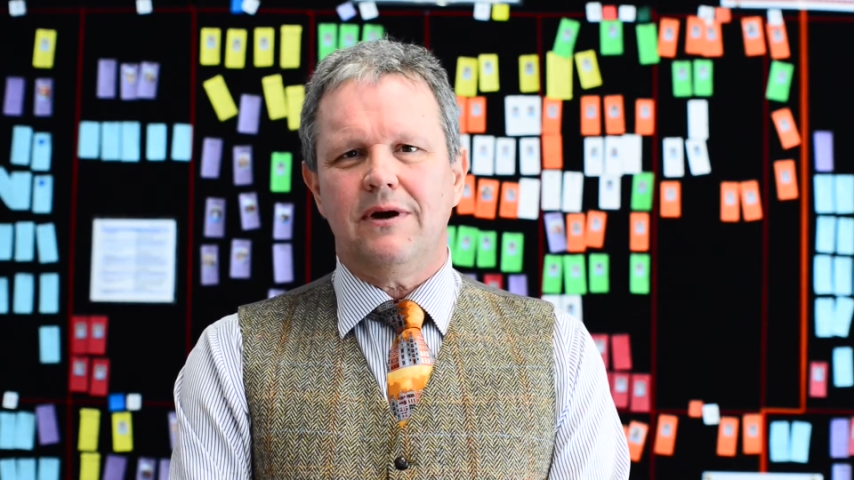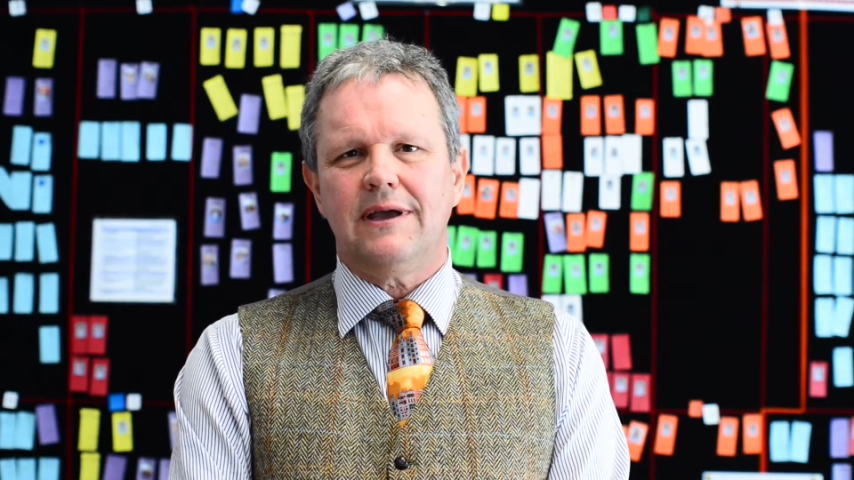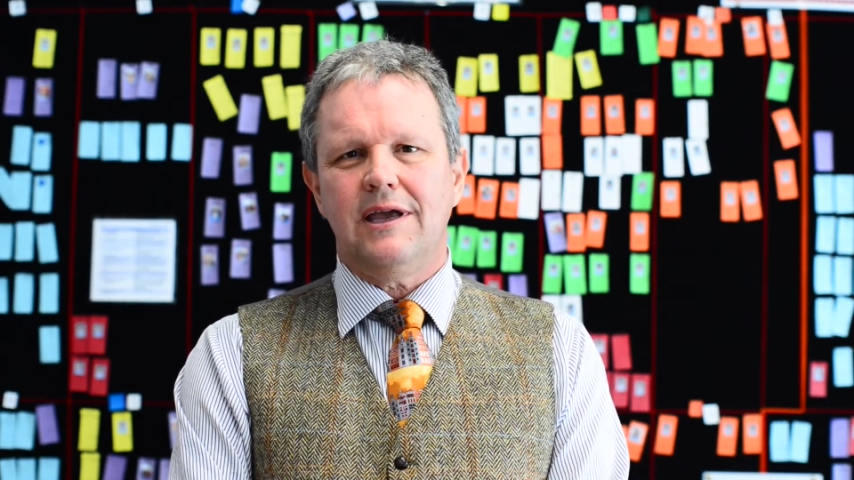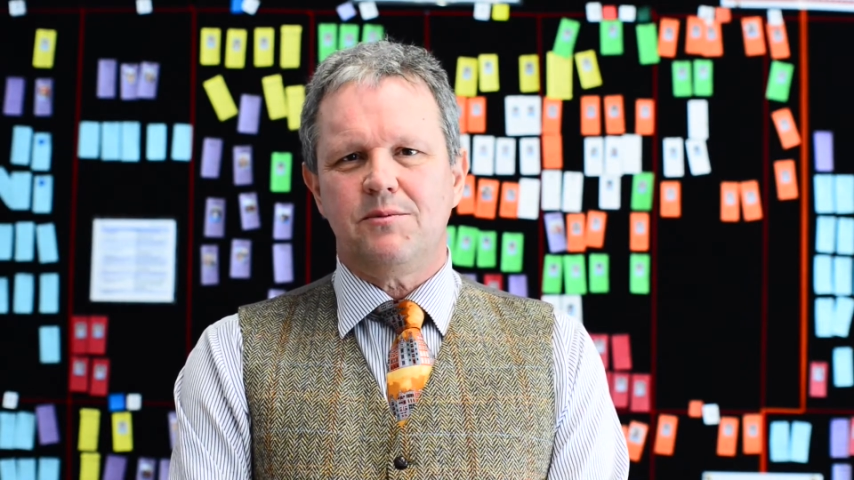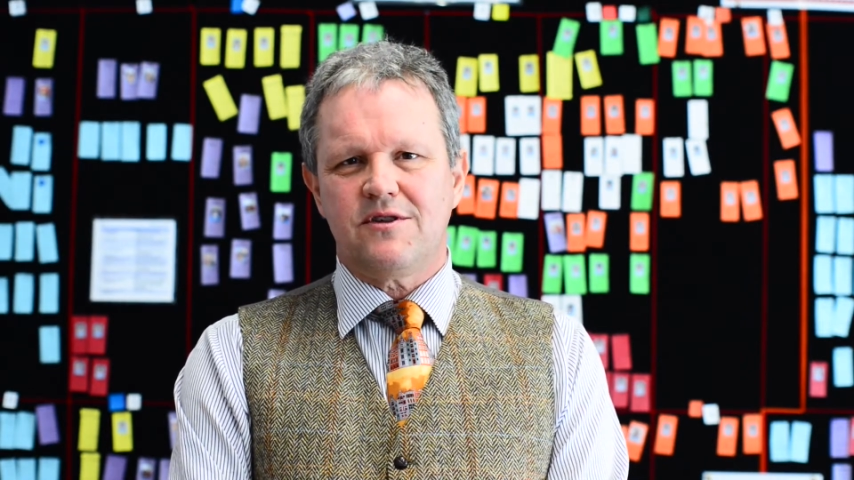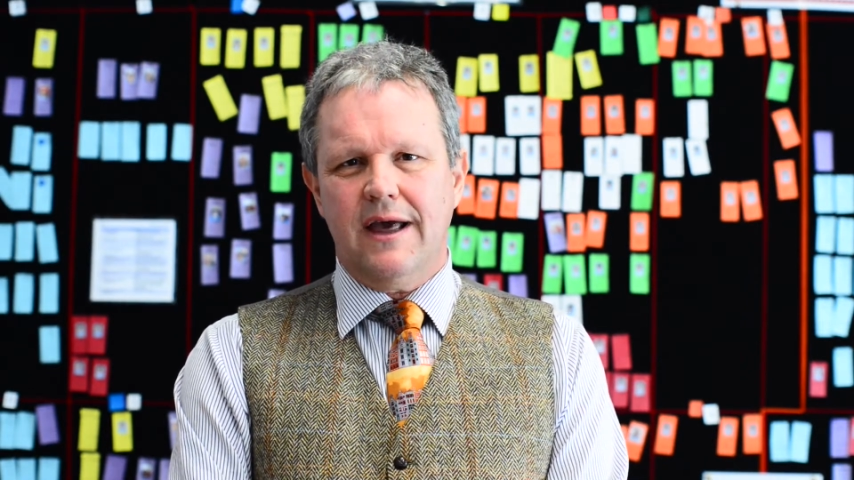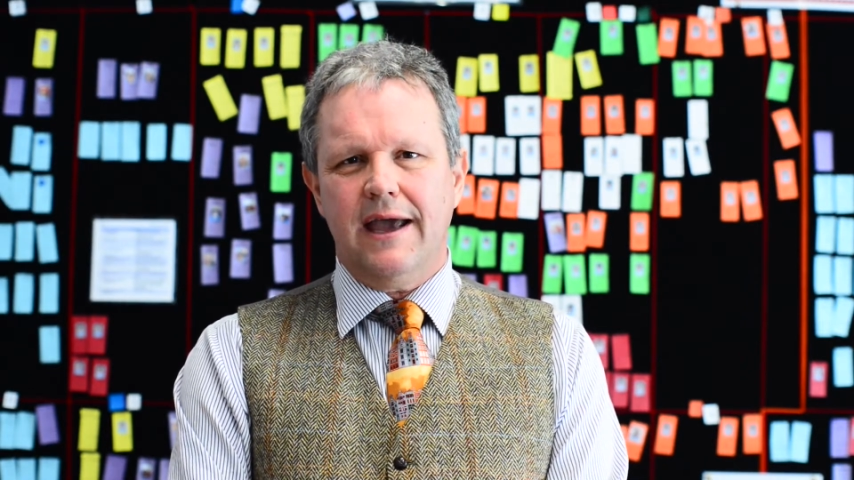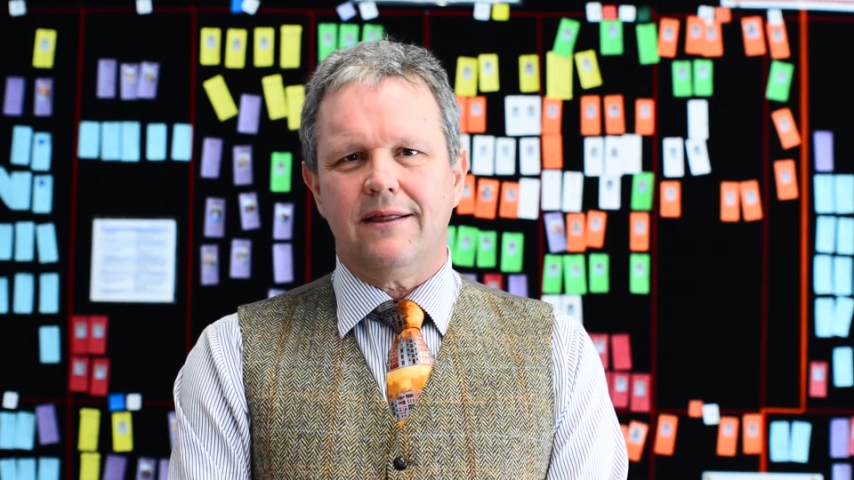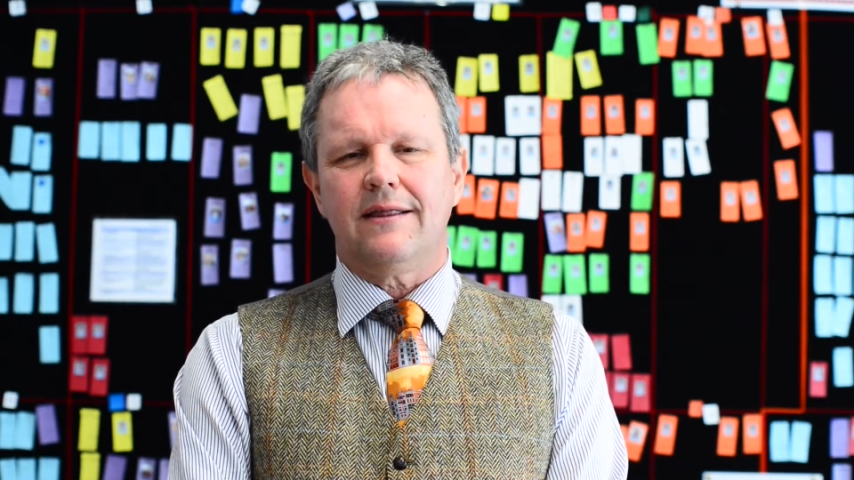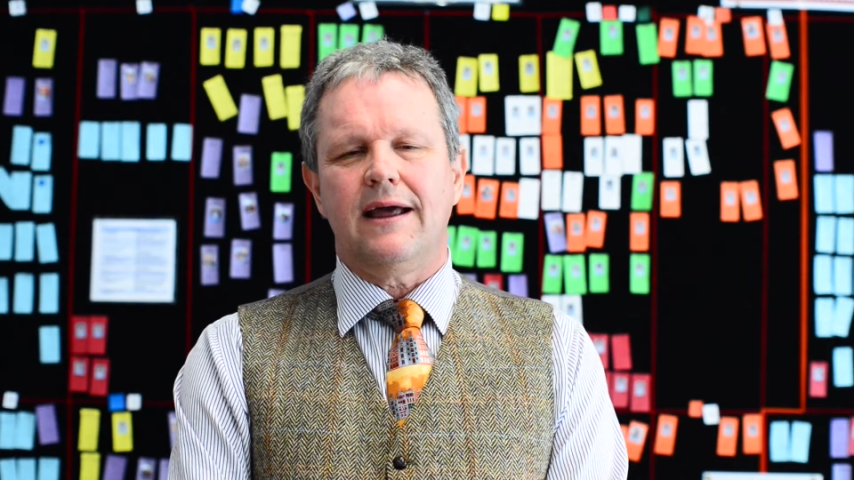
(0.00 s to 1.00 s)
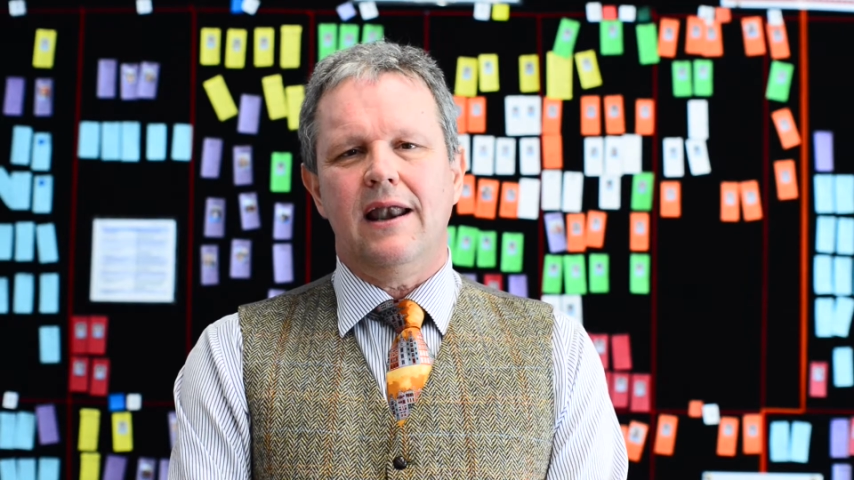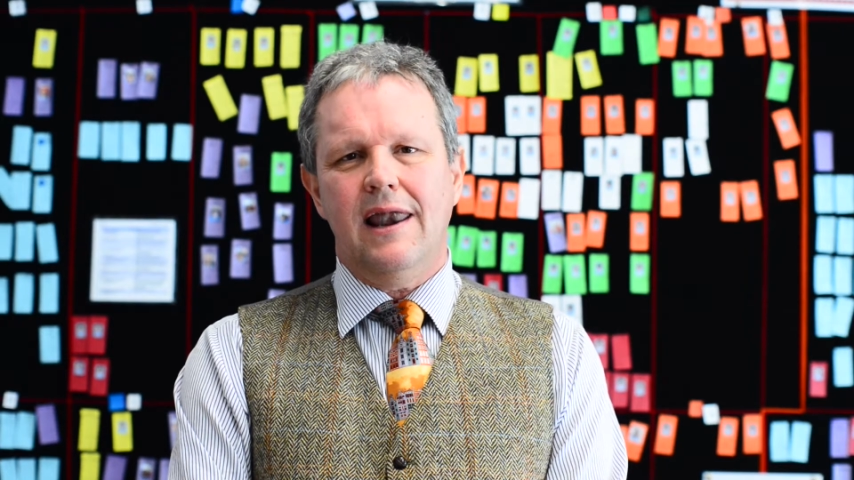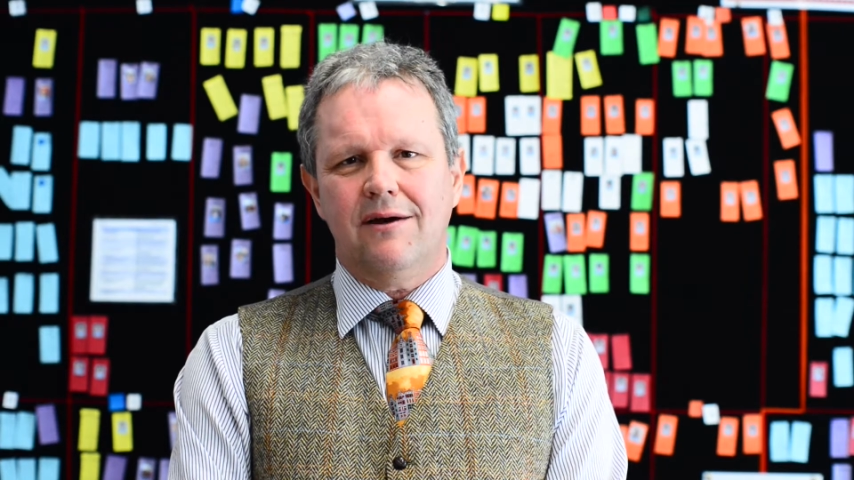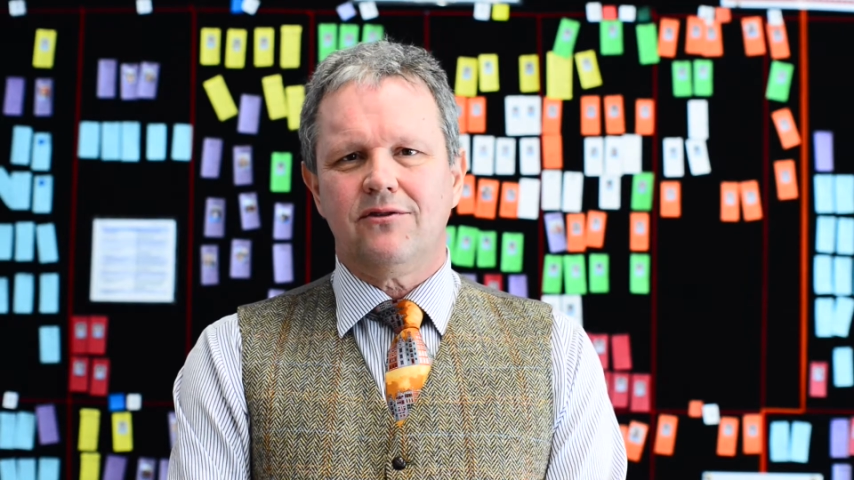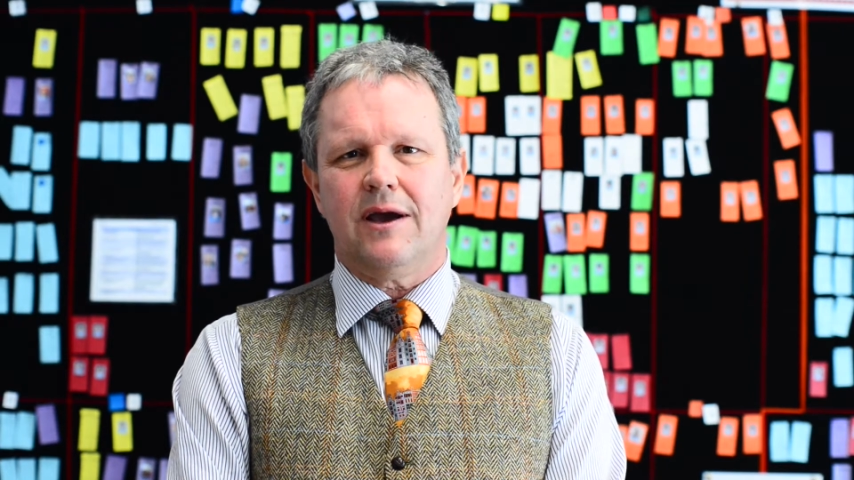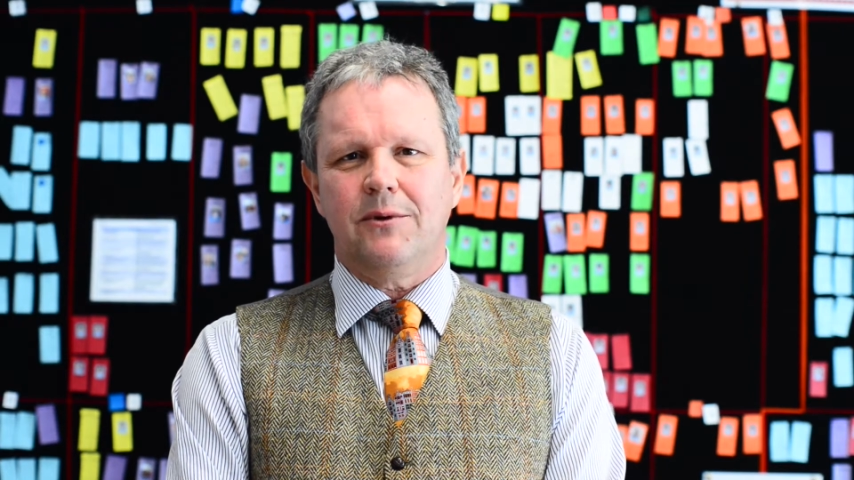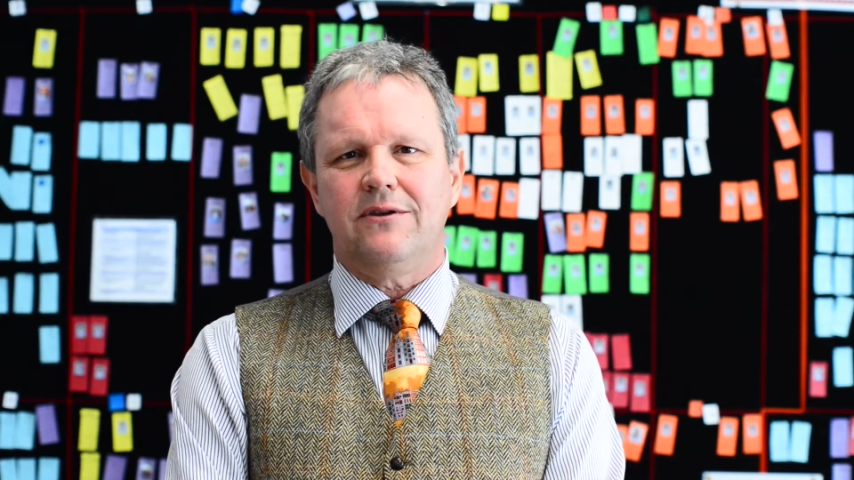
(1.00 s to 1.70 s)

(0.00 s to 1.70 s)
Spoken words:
keep saying that they love coming